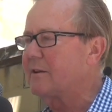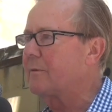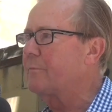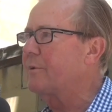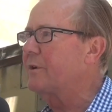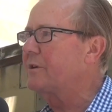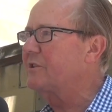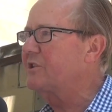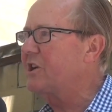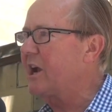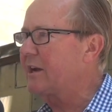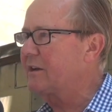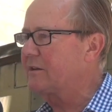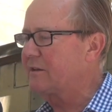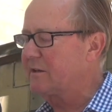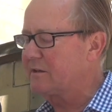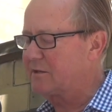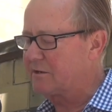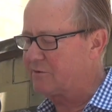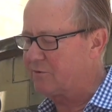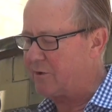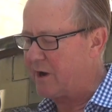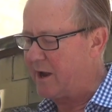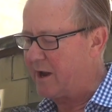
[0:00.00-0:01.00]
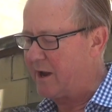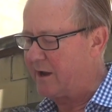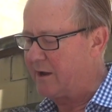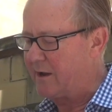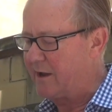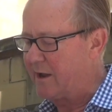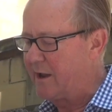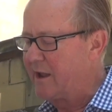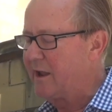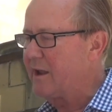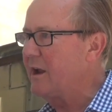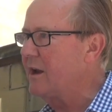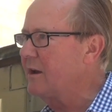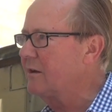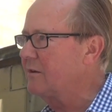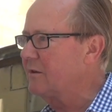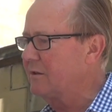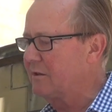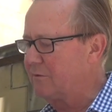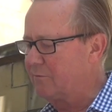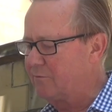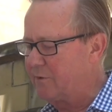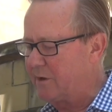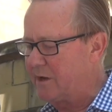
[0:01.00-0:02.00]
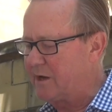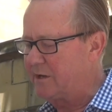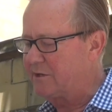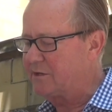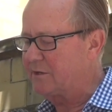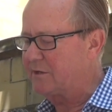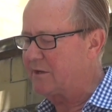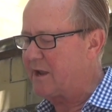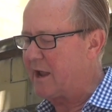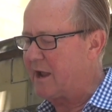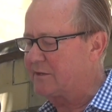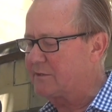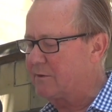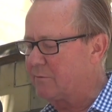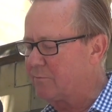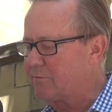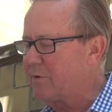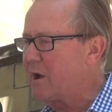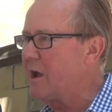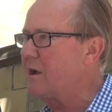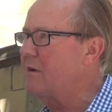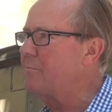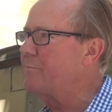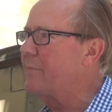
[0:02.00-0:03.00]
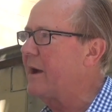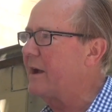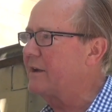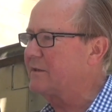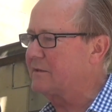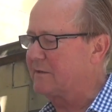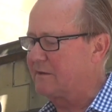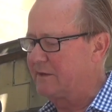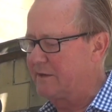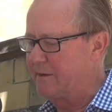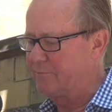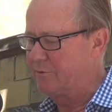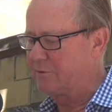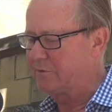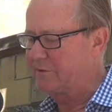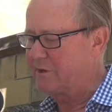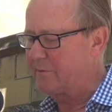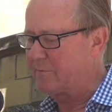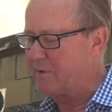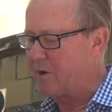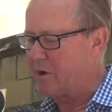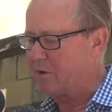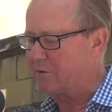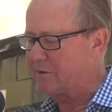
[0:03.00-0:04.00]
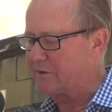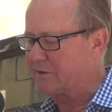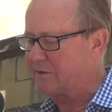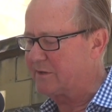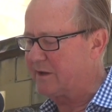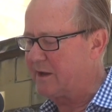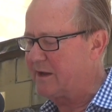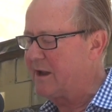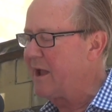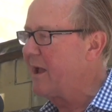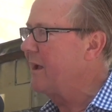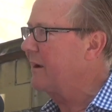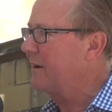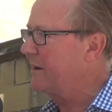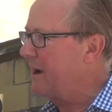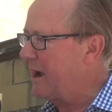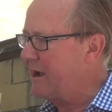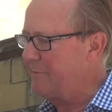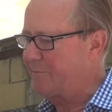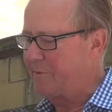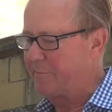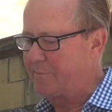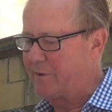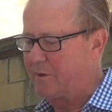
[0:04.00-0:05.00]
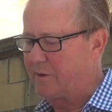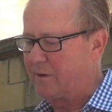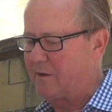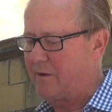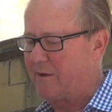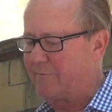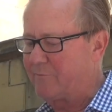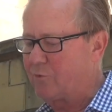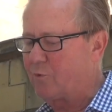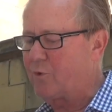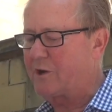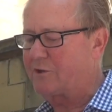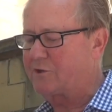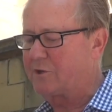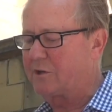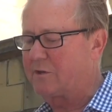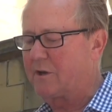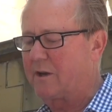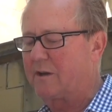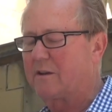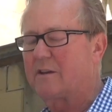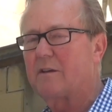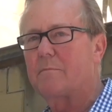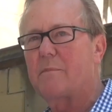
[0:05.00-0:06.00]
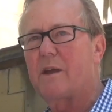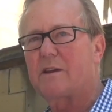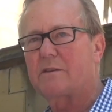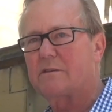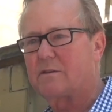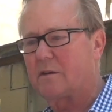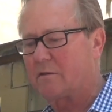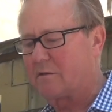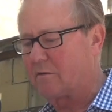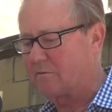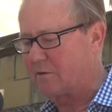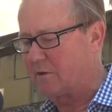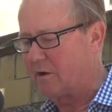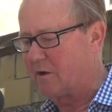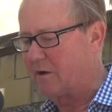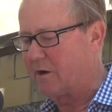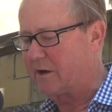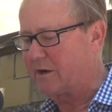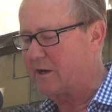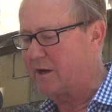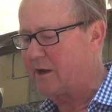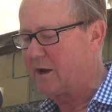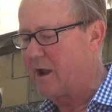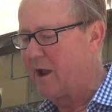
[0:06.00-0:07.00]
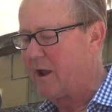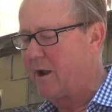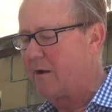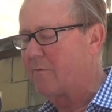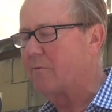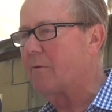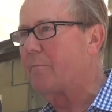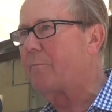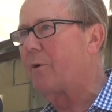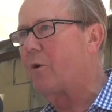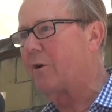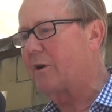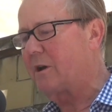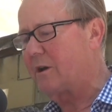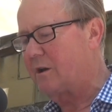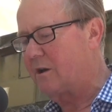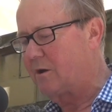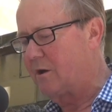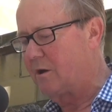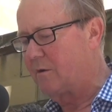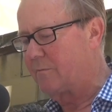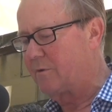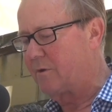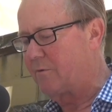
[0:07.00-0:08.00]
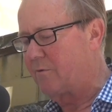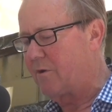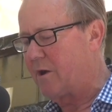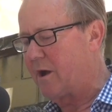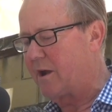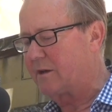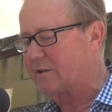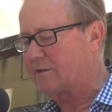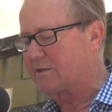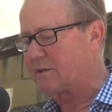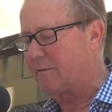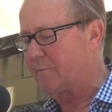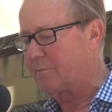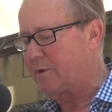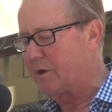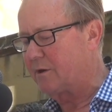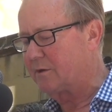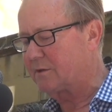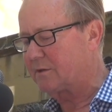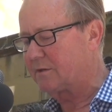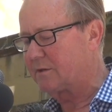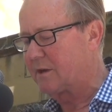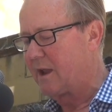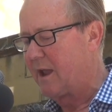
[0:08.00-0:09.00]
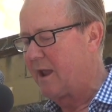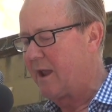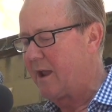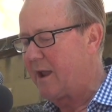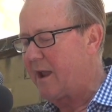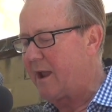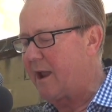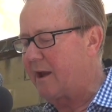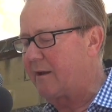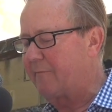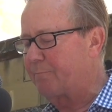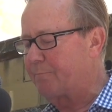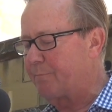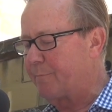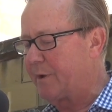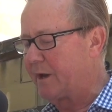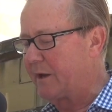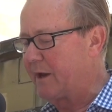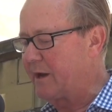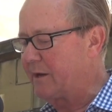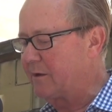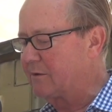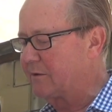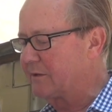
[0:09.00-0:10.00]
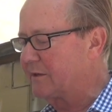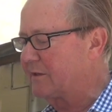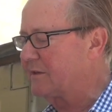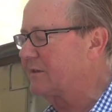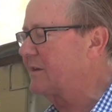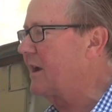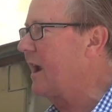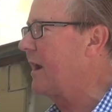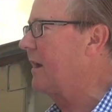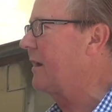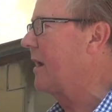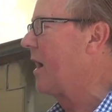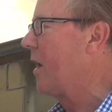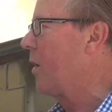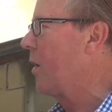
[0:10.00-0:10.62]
to project Australia into the region as a robust liberal democracy capable of questioning domestic authority, reporting human rights abuse and political dissent